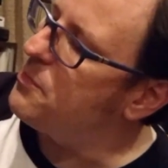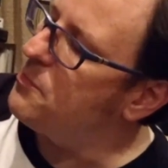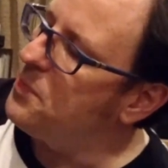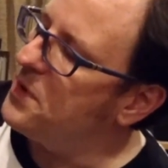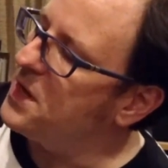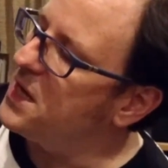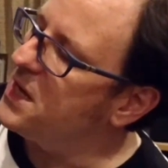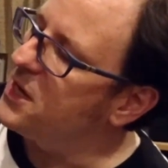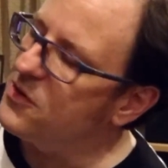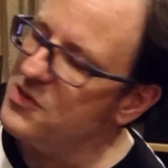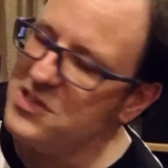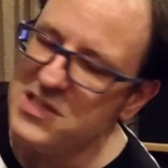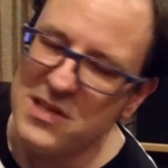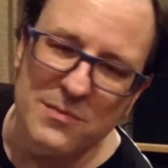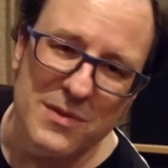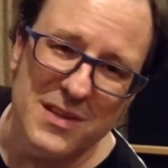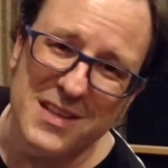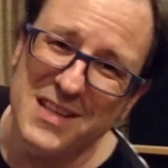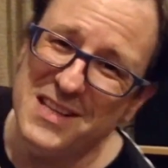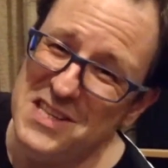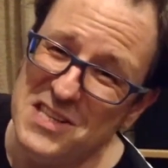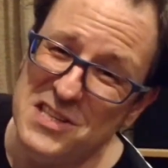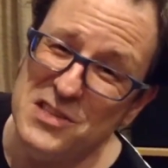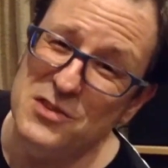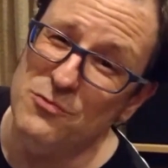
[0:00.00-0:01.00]
But you know something,
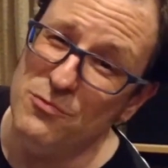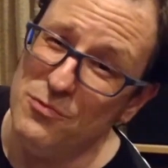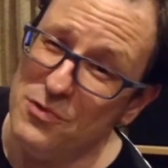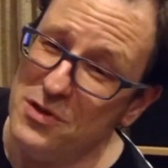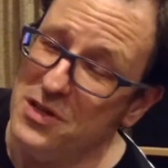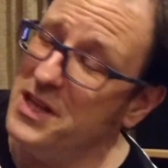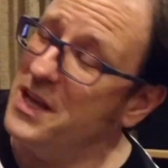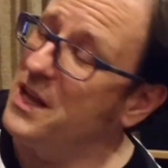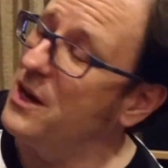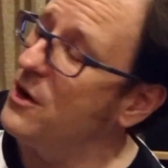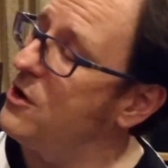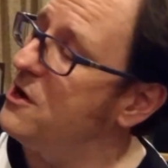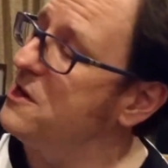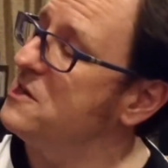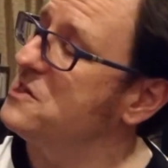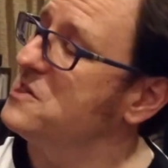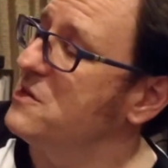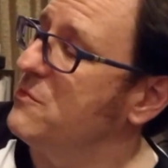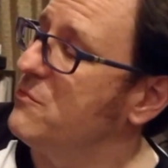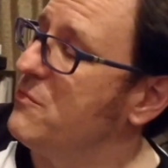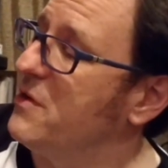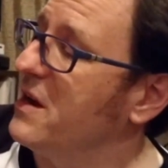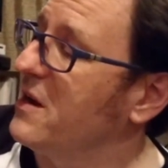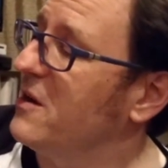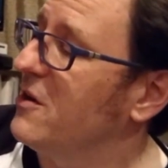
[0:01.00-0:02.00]
this is really an
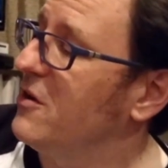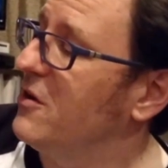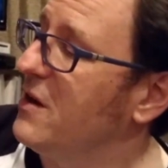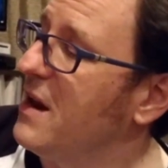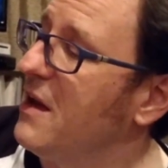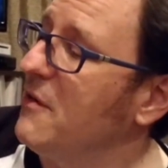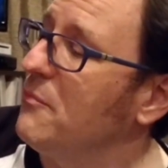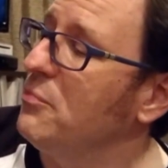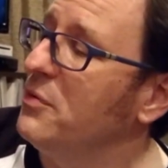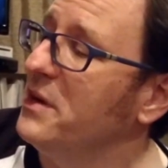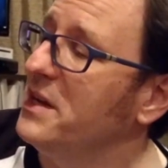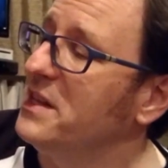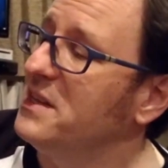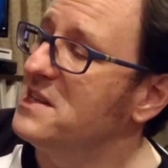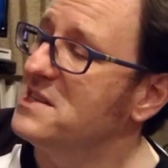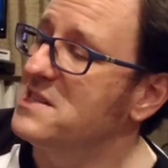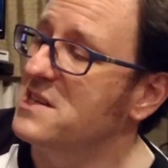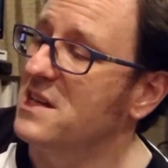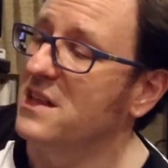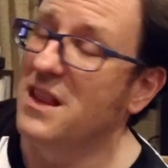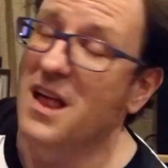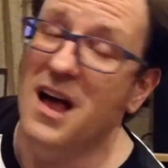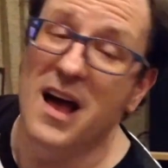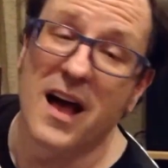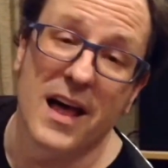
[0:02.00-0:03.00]
awesome record. I've played this
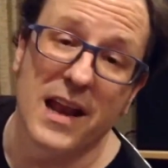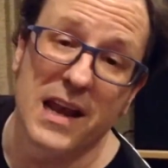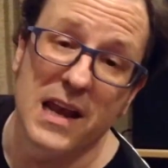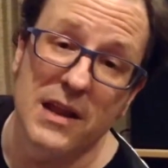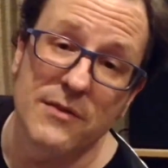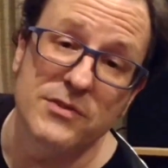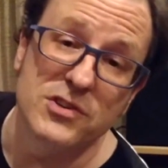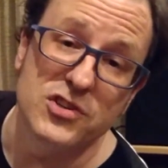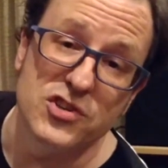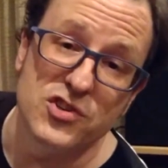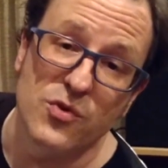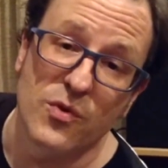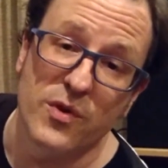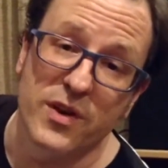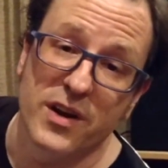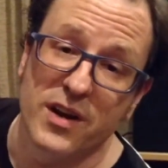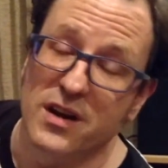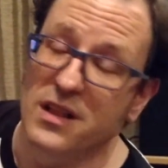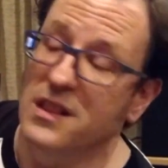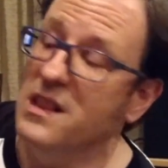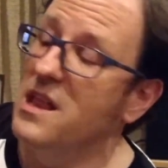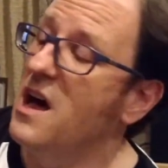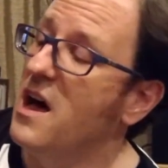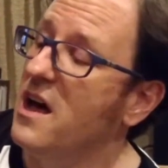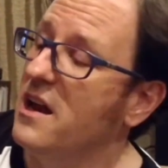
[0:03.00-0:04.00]
a lot and I've enjoyed it
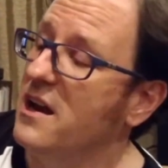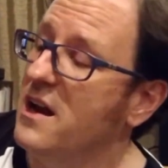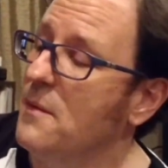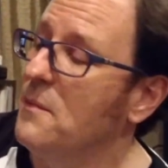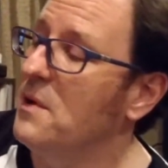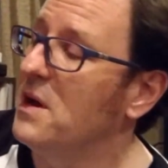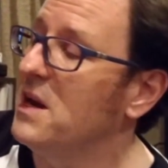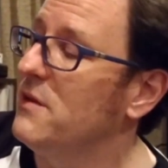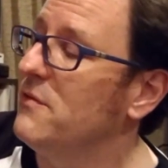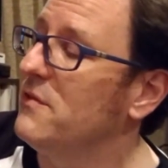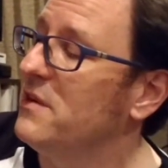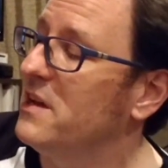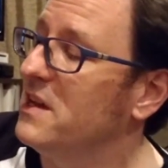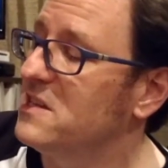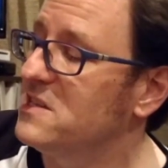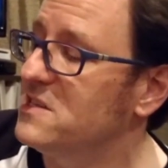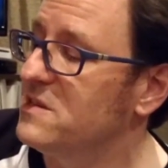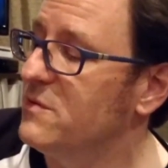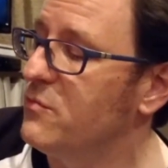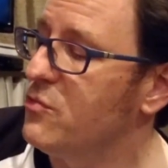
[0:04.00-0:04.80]
a lot, and I might even get some